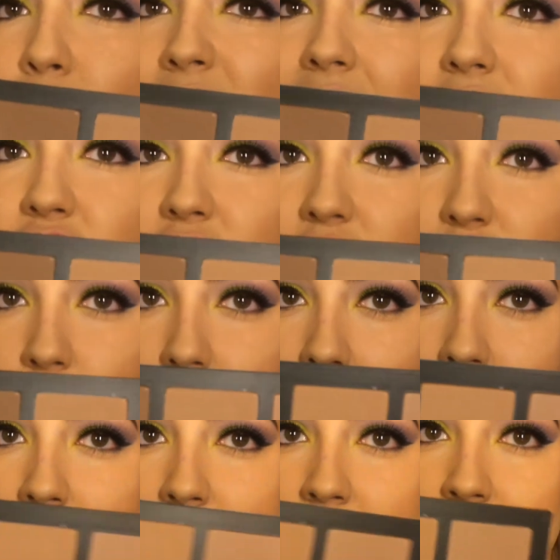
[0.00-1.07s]
peachy
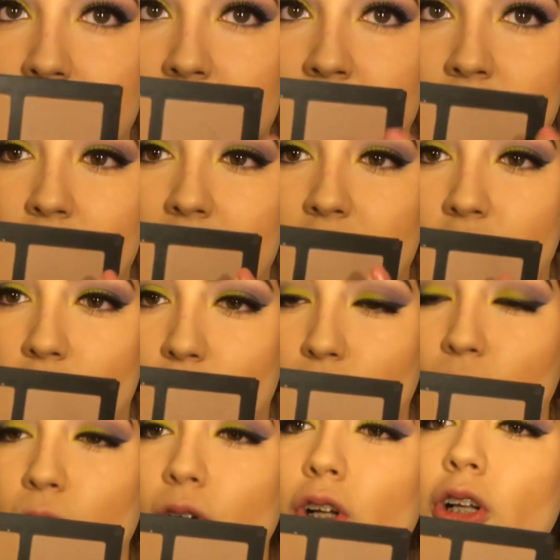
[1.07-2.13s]
shade. And then you have your
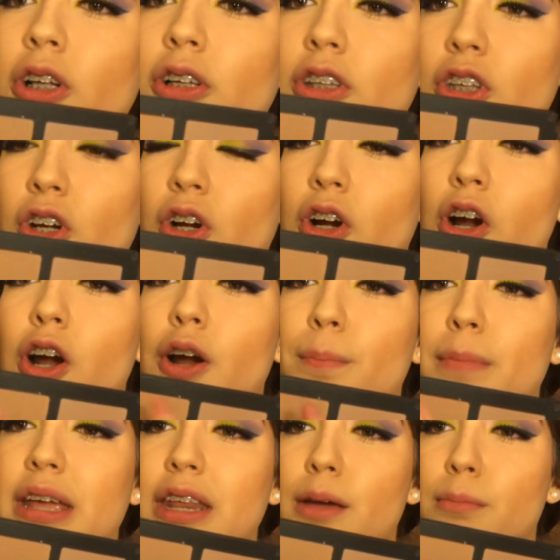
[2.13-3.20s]
cool, your
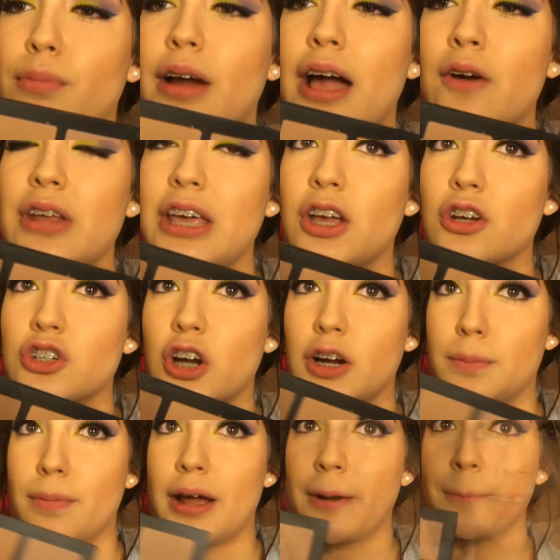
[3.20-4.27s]
medium brown, and your
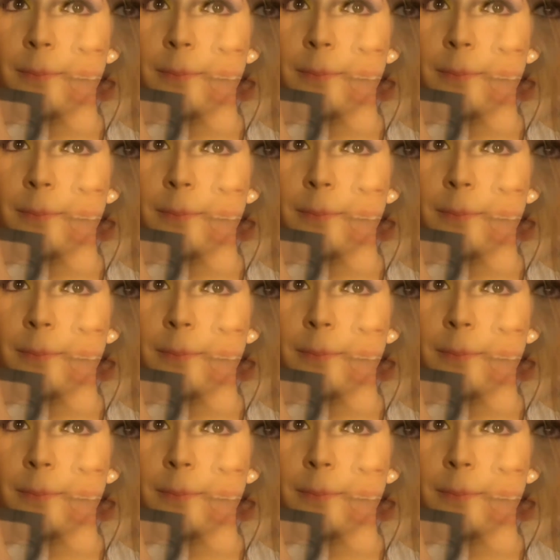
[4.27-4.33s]
dark brown.